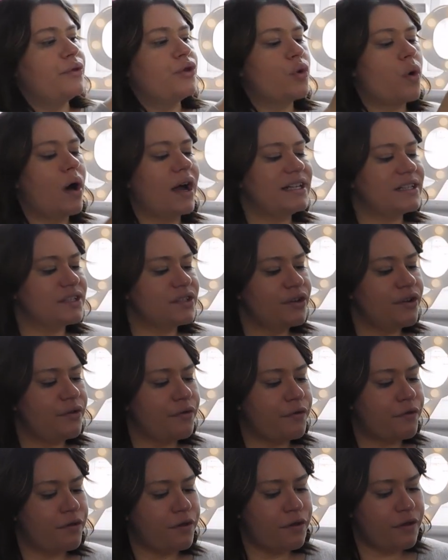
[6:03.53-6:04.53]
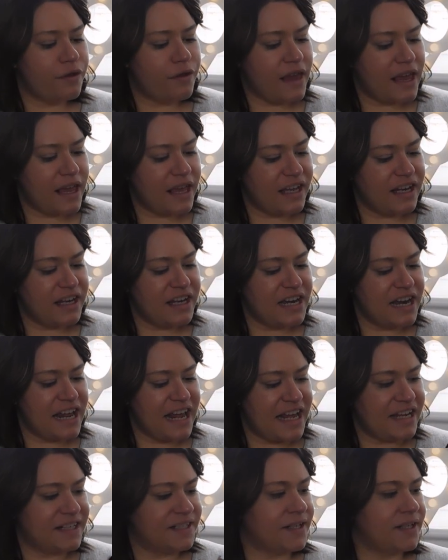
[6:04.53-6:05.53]
quite sort of thick
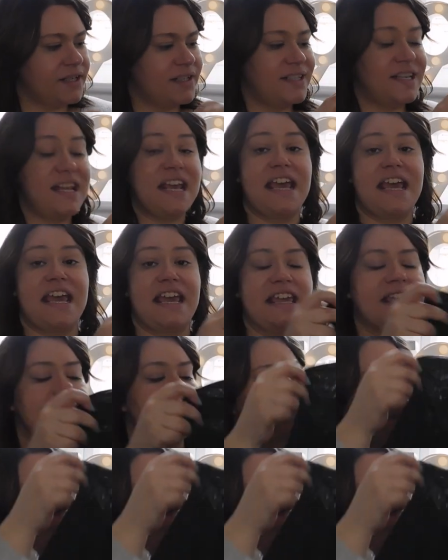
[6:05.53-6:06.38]
knit tee.